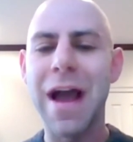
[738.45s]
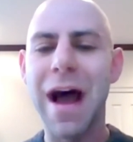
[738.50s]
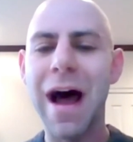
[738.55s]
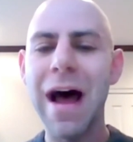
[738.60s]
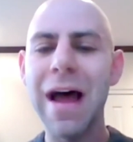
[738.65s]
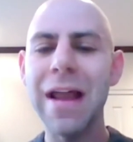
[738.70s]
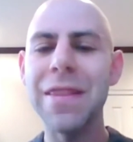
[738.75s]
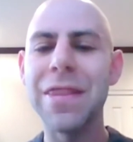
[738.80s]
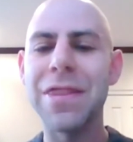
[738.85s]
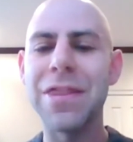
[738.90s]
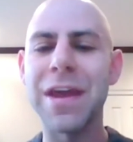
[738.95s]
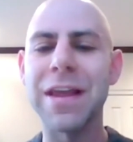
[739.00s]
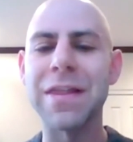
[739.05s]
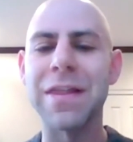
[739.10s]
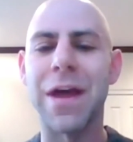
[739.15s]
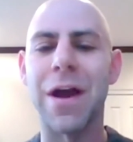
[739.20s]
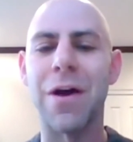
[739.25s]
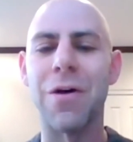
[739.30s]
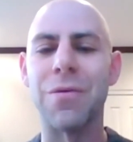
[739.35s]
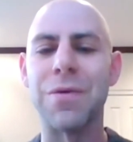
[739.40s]
The odd
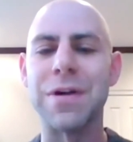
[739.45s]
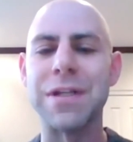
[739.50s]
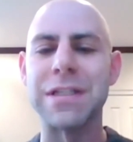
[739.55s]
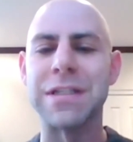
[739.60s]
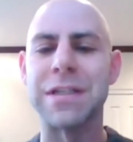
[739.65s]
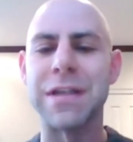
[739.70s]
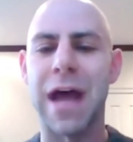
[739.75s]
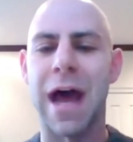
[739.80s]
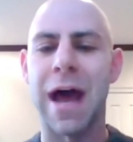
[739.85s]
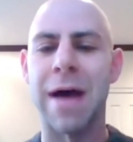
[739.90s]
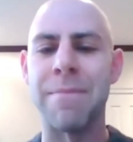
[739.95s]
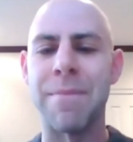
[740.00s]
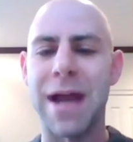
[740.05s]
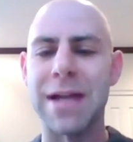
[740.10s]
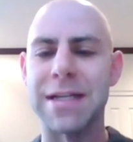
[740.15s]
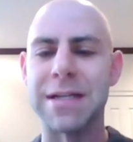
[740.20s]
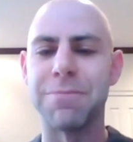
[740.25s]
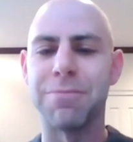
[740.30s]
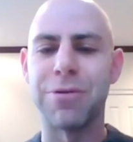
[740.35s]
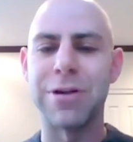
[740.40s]
thing, though, was I
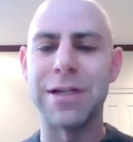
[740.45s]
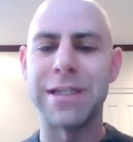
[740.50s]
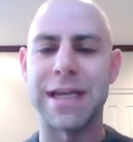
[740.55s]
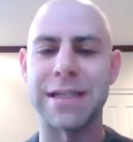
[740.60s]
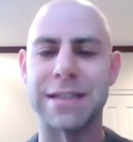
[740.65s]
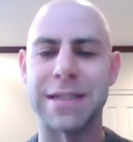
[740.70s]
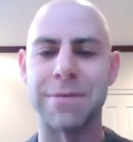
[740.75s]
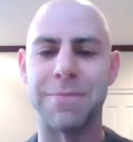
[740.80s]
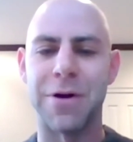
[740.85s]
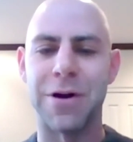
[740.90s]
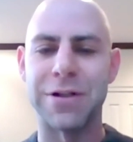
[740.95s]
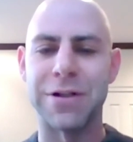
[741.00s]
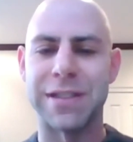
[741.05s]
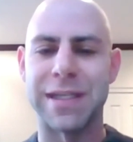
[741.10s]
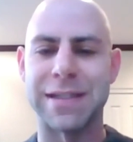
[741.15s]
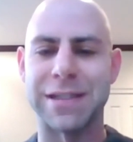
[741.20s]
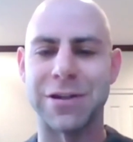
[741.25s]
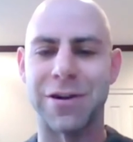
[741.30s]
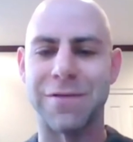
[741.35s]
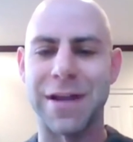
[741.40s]
did pre-test and post-test
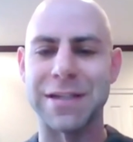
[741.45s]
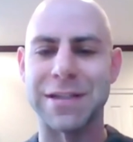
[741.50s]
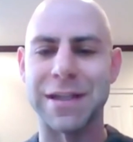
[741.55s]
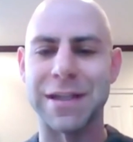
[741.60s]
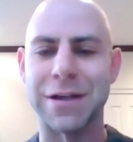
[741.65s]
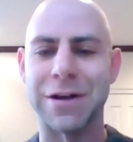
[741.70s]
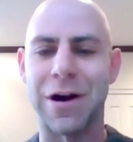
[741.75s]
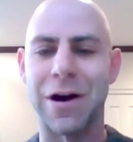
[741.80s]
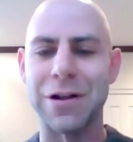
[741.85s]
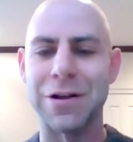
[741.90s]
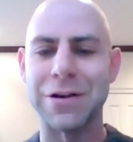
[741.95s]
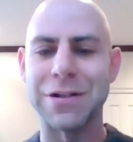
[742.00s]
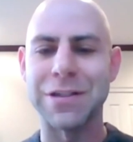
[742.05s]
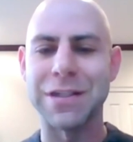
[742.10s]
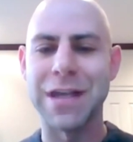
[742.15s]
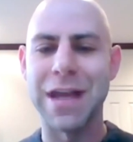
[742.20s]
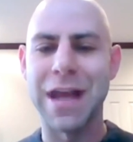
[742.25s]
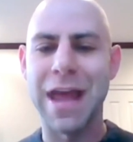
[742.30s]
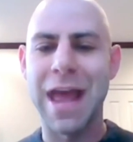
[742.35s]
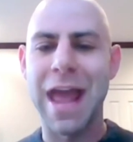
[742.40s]
surveys of the
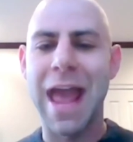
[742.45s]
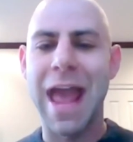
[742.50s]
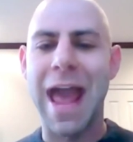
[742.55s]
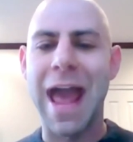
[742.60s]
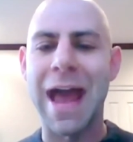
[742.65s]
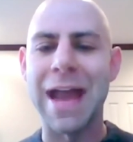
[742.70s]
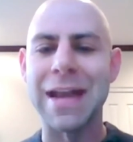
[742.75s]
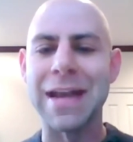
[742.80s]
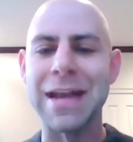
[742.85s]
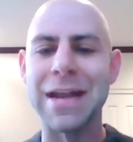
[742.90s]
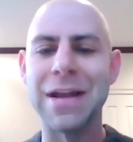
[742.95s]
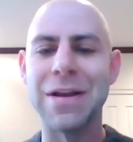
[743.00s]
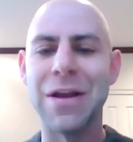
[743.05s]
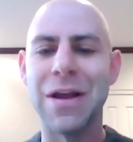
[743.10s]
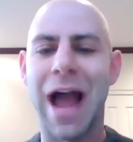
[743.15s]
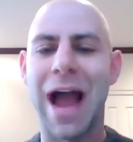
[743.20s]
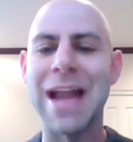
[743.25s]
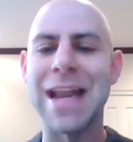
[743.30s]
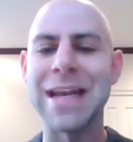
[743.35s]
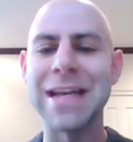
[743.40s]
callers, and I
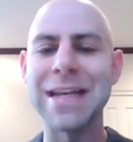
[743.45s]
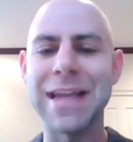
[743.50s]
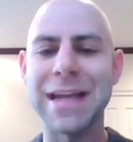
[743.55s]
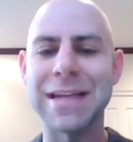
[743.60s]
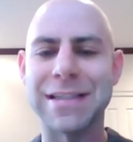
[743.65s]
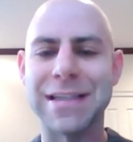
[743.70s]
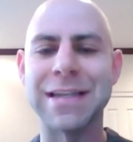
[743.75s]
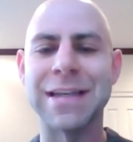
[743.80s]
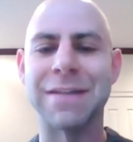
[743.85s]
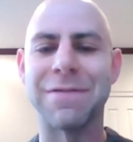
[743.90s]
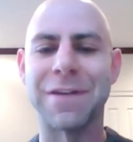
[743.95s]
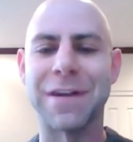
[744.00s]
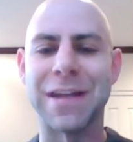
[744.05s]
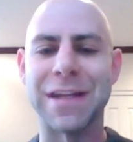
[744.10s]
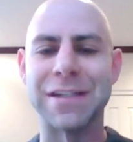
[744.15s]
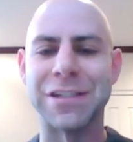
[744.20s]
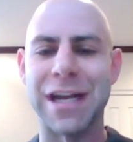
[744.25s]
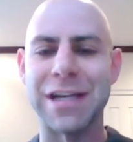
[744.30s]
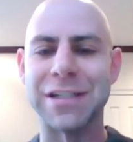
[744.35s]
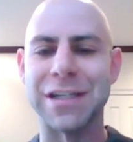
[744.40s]
didn't get significant
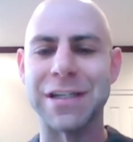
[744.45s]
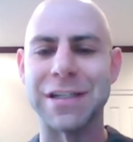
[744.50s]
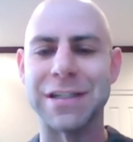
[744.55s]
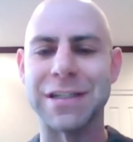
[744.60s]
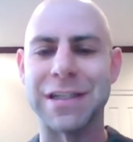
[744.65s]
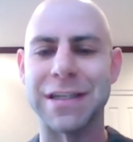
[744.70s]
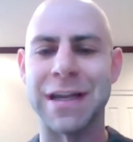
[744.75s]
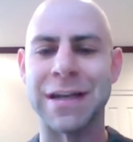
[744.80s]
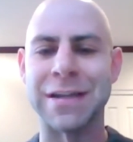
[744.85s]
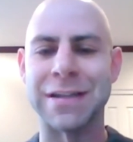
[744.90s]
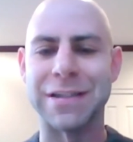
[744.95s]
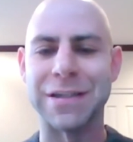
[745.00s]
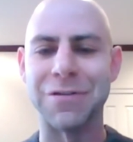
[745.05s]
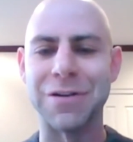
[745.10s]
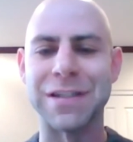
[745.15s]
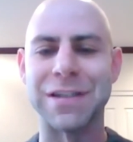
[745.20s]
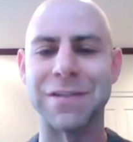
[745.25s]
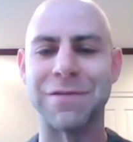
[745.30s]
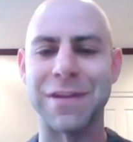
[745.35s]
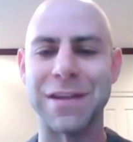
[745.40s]
changes in a
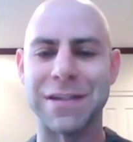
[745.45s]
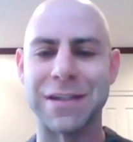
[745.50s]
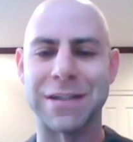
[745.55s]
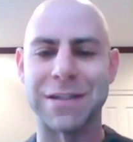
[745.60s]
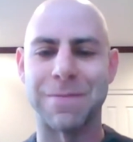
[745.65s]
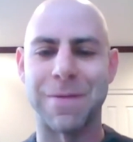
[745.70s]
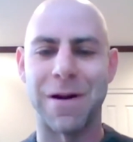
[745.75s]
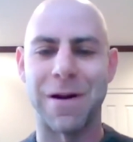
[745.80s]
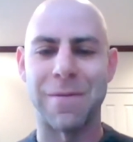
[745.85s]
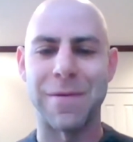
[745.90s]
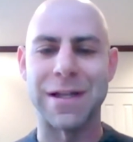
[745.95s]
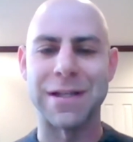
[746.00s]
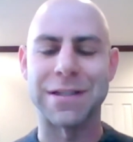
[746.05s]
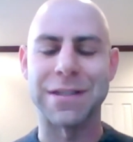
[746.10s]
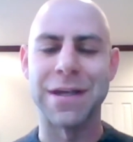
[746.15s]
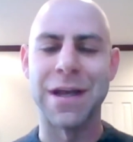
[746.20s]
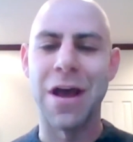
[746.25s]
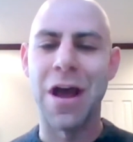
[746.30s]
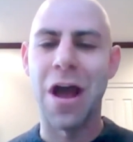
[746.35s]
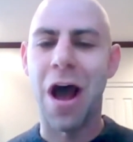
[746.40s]
series of these
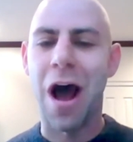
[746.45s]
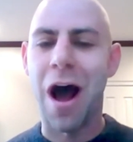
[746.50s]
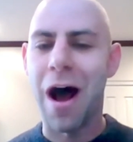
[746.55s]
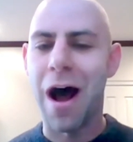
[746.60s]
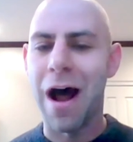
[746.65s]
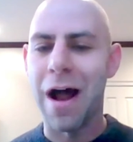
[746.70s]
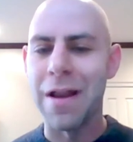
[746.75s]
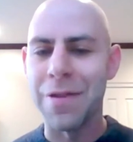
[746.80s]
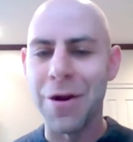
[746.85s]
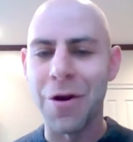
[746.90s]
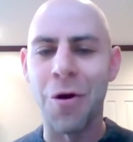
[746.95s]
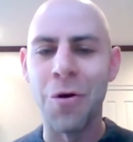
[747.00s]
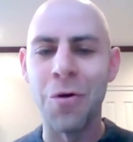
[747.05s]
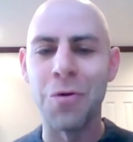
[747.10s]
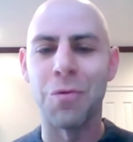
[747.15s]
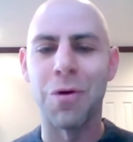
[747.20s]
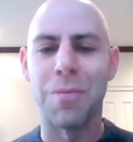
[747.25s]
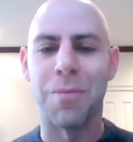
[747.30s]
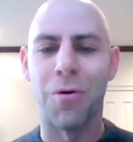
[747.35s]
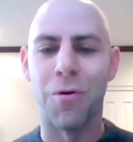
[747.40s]
experiments on their
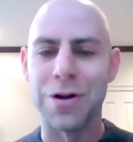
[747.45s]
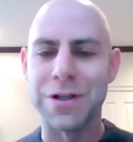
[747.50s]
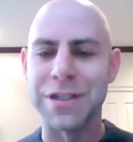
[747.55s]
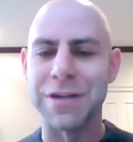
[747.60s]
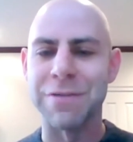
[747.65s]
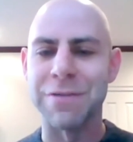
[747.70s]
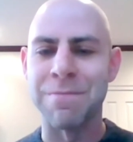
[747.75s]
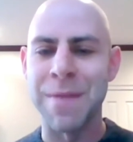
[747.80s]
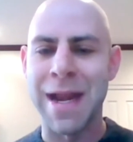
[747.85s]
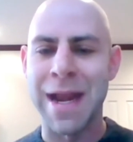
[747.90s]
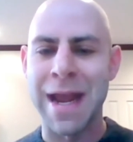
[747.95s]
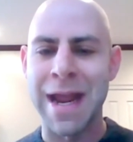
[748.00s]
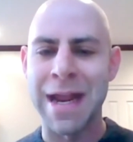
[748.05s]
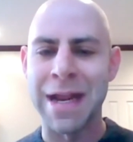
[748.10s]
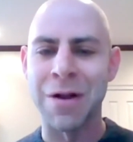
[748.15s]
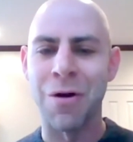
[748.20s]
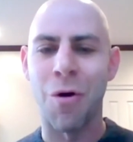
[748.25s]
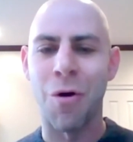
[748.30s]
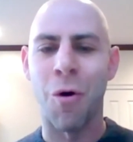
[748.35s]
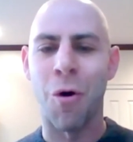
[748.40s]
own reports of
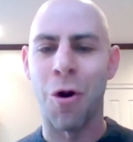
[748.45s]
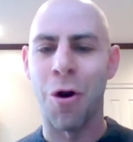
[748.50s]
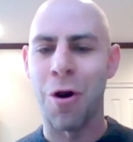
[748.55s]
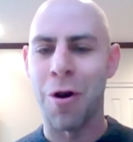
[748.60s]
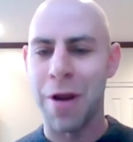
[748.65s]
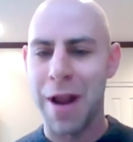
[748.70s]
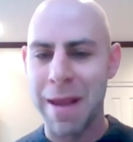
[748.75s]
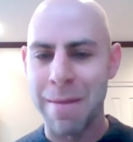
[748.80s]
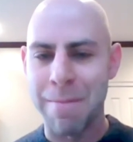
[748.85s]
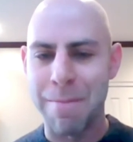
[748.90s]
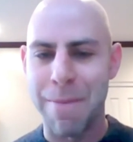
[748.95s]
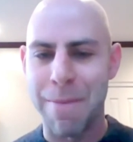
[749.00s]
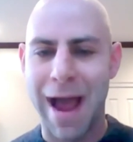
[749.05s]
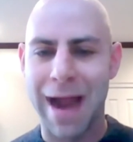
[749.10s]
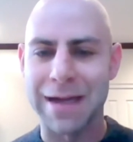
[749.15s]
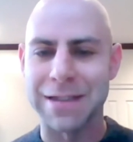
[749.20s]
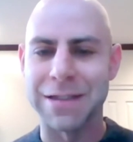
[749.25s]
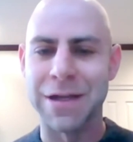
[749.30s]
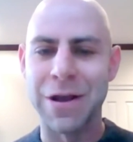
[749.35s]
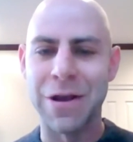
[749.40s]
meaning or
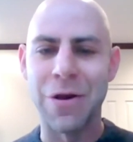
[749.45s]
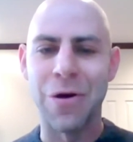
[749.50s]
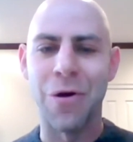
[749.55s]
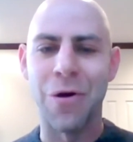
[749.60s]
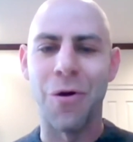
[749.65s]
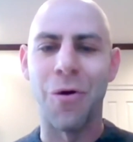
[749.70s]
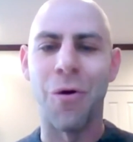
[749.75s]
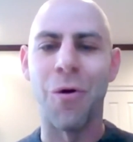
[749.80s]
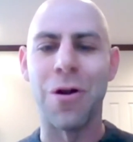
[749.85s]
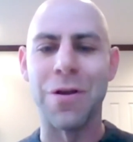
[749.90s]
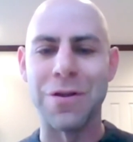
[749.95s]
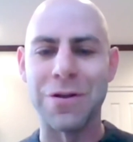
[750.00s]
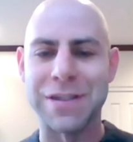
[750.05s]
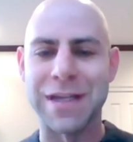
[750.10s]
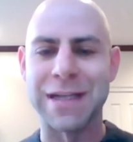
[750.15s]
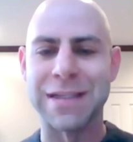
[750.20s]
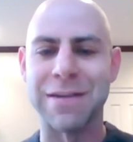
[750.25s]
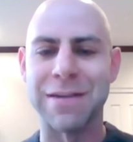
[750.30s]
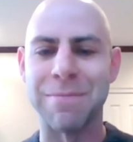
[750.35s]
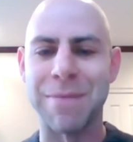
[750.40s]
impact or their
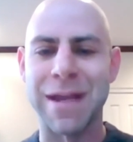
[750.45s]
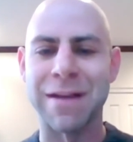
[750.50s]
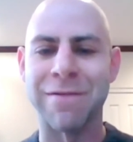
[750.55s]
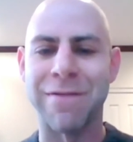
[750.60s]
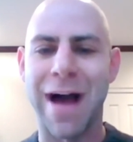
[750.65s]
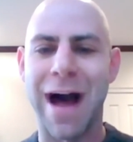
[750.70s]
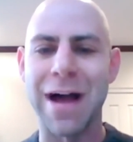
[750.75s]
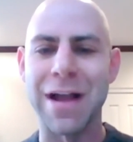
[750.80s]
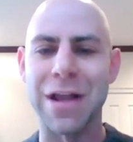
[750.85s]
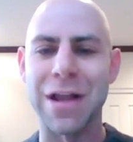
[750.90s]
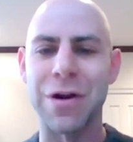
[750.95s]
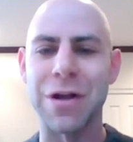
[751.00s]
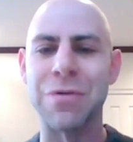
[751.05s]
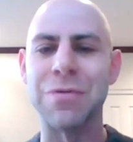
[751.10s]
sense of being valued.